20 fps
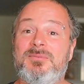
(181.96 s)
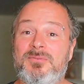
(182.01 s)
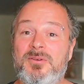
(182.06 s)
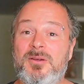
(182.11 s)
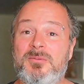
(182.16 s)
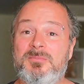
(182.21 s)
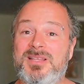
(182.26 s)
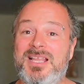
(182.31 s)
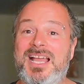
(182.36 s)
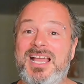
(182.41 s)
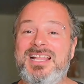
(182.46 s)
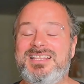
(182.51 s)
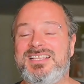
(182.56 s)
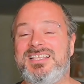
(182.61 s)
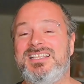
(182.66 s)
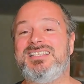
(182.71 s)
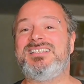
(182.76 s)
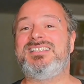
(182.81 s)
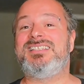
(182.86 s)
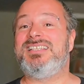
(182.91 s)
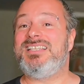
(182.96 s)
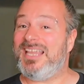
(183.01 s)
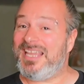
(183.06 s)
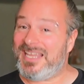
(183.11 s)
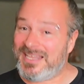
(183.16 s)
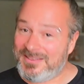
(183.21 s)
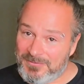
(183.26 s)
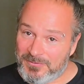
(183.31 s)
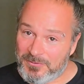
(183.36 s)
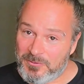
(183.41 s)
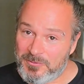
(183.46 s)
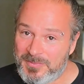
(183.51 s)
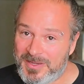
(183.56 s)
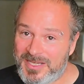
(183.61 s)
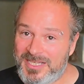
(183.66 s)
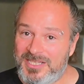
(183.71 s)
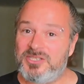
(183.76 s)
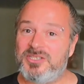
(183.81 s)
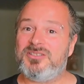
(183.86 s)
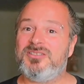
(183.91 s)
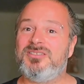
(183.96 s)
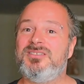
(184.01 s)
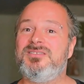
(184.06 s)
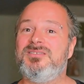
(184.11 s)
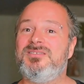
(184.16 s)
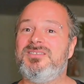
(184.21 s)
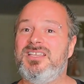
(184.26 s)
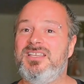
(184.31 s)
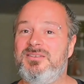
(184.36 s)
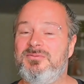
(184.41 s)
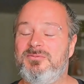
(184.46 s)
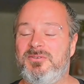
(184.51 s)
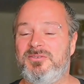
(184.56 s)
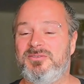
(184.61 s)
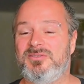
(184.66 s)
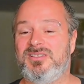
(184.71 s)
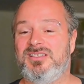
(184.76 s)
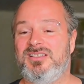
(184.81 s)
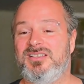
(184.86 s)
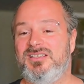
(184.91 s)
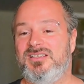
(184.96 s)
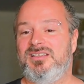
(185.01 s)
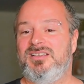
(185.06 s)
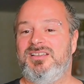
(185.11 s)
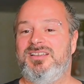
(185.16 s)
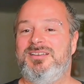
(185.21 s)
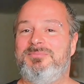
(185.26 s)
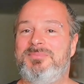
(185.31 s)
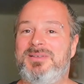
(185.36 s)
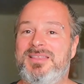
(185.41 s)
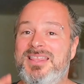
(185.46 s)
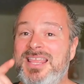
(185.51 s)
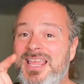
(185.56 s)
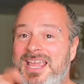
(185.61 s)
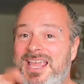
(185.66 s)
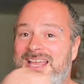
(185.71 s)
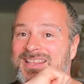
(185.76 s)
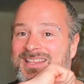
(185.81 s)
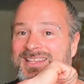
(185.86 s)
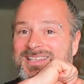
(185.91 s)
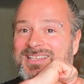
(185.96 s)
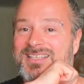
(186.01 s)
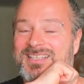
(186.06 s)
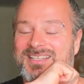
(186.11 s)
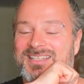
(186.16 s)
from that is the informational keywords. But then